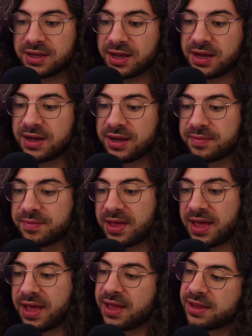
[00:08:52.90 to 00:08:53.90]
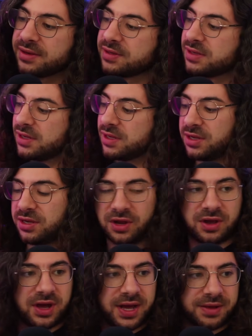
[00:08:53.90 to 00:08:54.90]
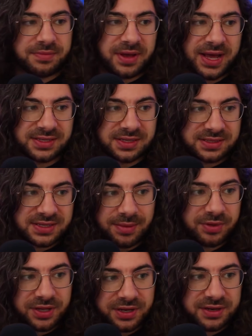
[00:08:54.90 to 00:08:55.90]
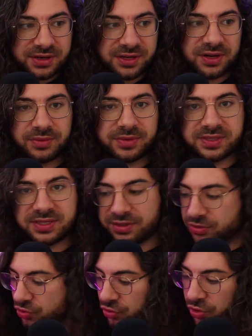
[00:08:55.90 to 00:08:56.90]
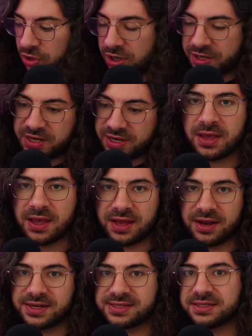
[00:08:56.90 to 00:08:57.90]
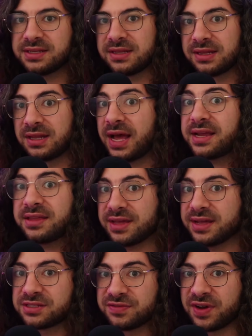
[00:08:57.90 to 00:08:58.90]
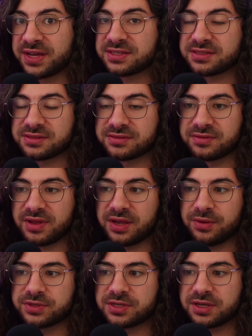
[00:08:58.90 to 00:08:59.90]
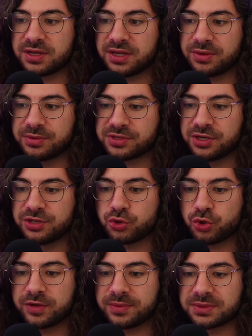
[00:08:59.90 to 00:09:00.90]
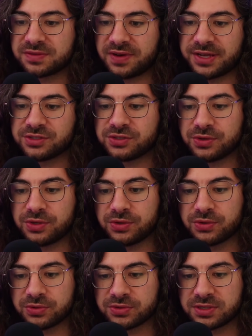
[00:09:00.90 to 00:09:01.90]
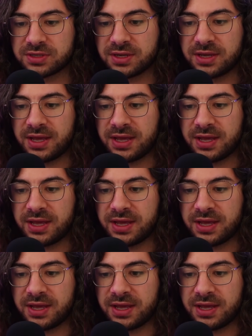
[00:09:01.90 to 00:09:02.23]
And, you know, as a tablet, you know, I would sit and draw on it. And I did like that device. Like it was an enjoyable device to use.